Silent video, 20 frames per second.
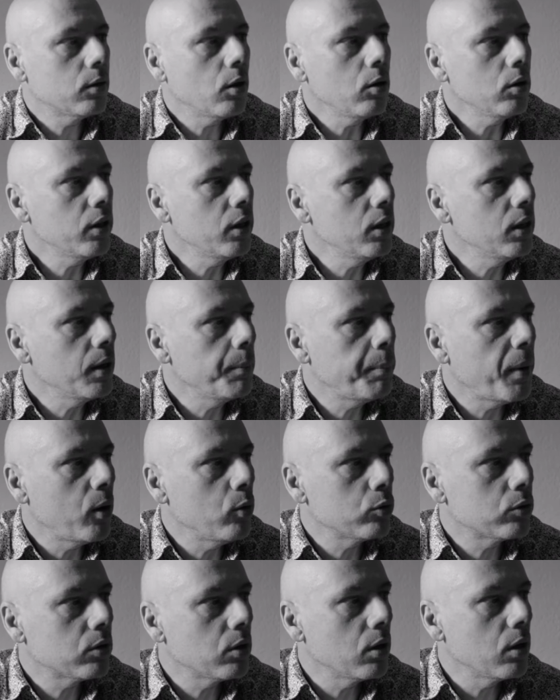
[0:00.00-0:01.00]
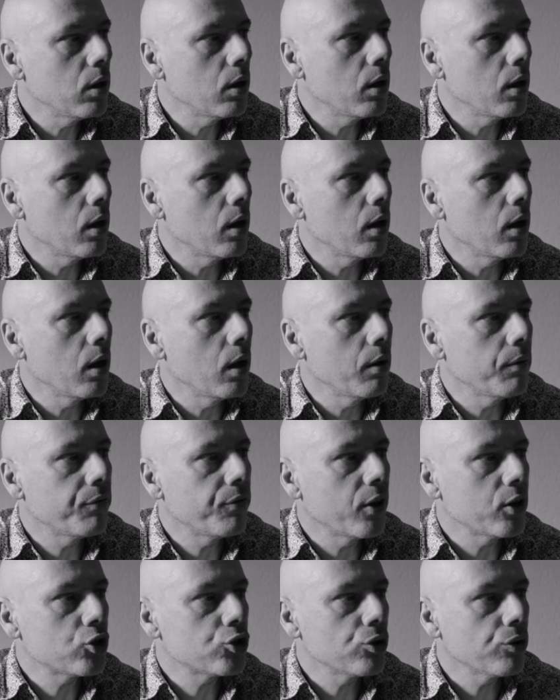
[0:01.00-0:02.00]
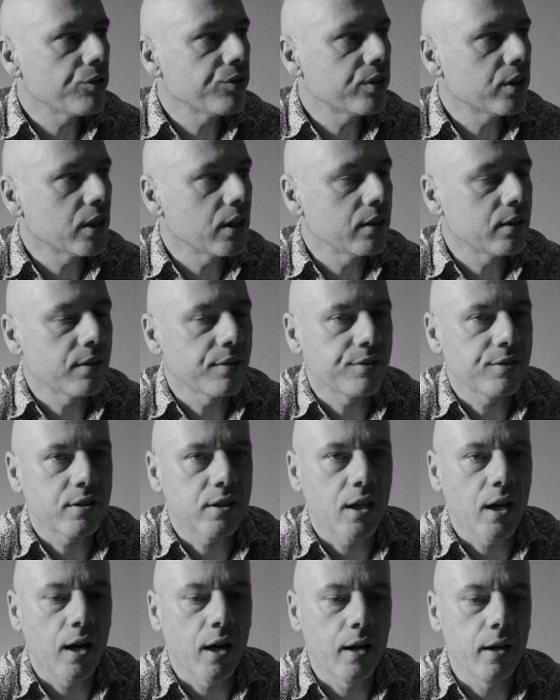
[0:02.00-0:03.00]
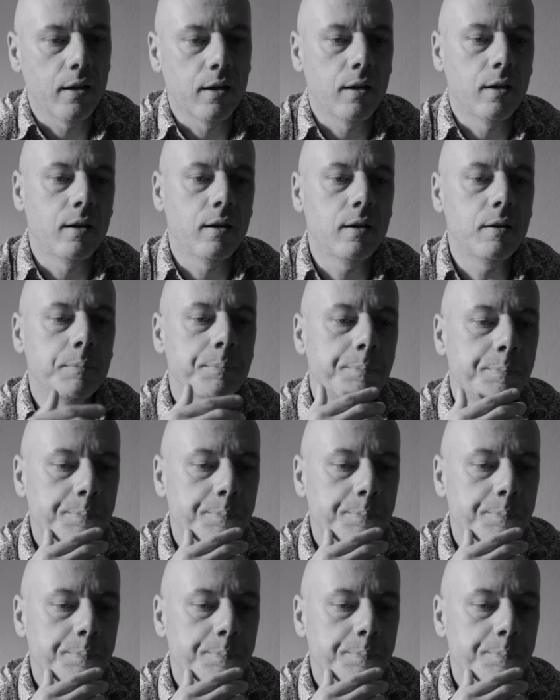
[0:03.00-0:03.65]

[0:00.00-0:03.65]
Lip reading: Talking about fashion street style,